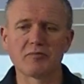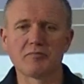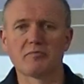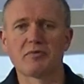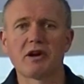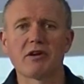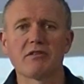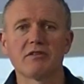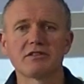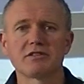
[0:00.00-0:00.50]

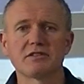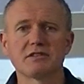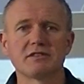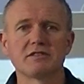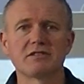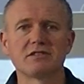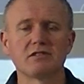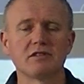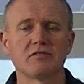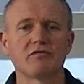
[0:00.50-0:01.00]

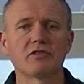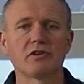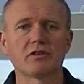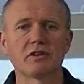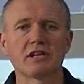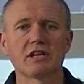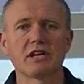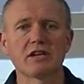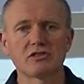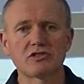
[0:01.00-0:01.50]
comparisons is you've got
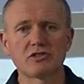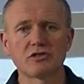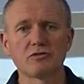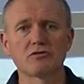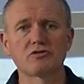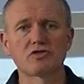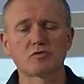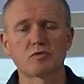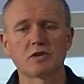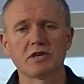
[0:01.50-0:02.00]
to get two
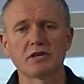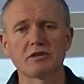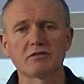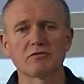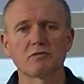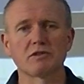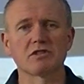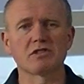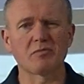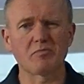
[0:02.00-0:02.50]
swings
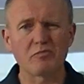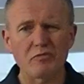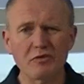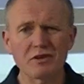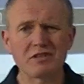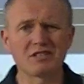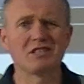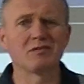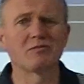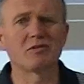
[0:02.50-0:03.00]
which are
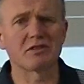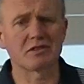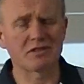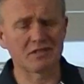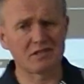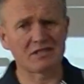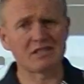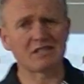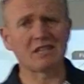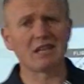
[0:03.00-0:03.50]
pretty much the
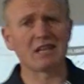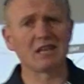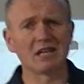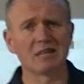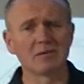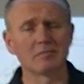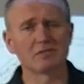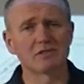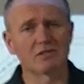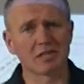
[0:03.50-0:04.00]

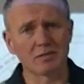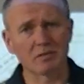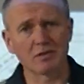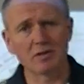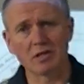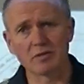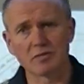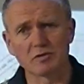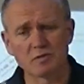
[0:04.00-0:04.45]
same club